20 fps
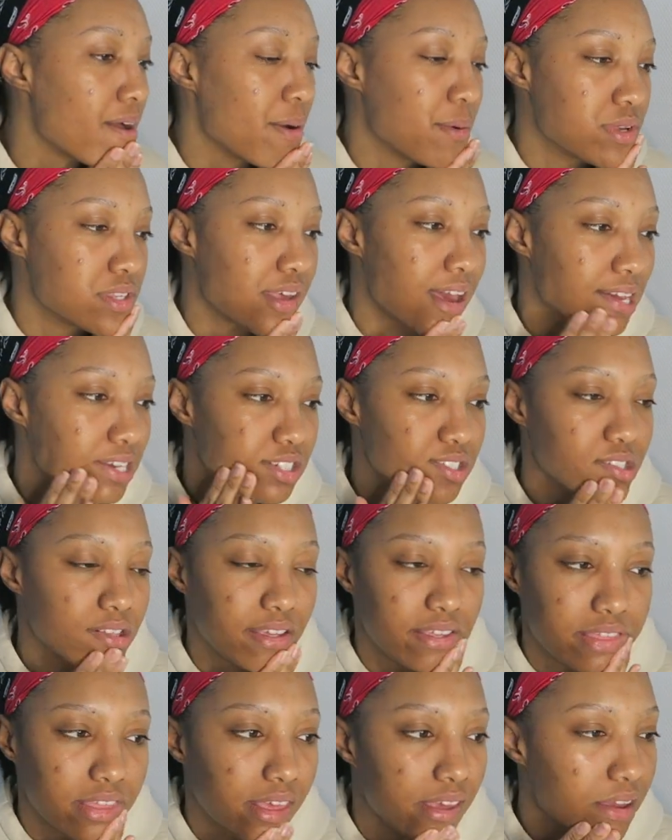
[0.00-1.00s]
I was
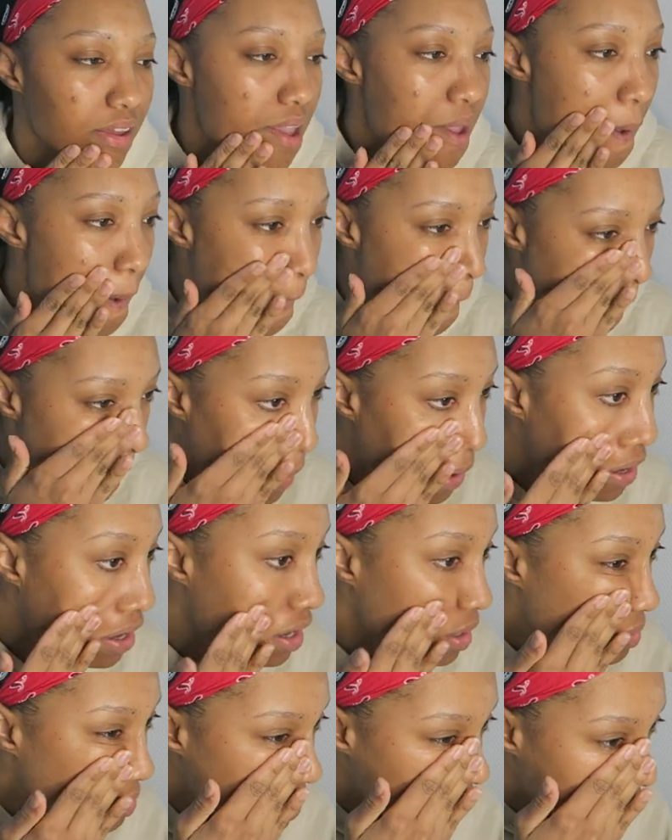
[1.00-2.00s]
actually thinking
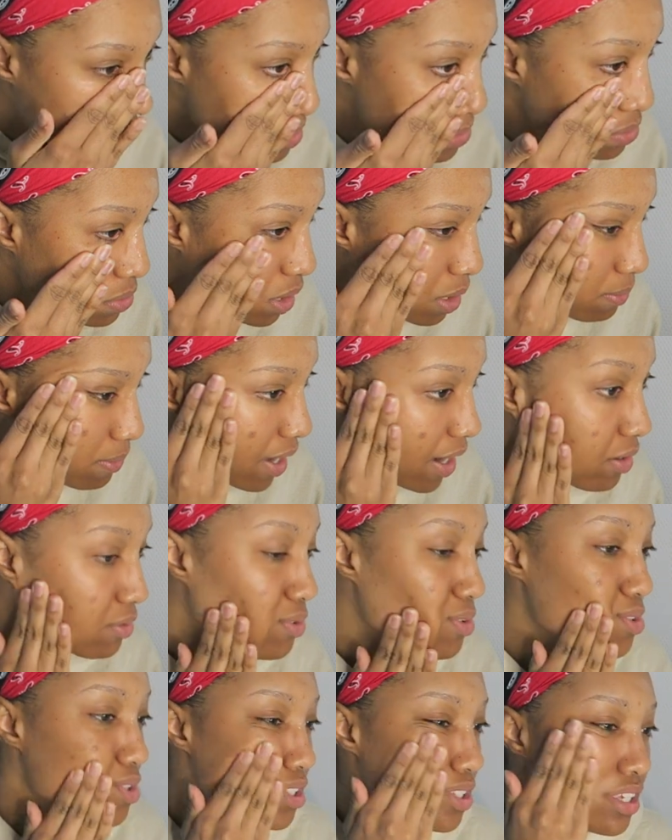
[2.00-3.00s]
of just doing my
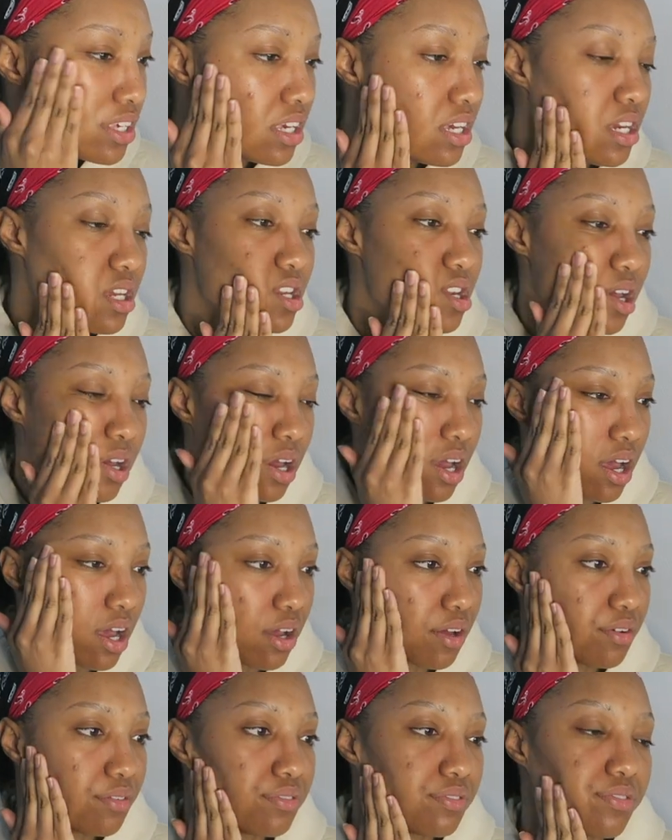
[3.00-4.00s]
routine
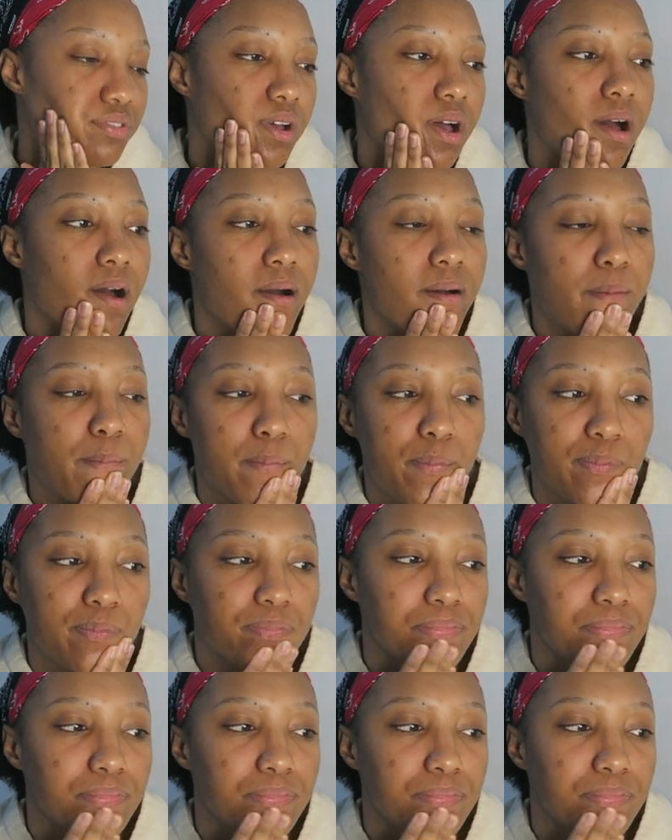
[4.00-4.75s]
of um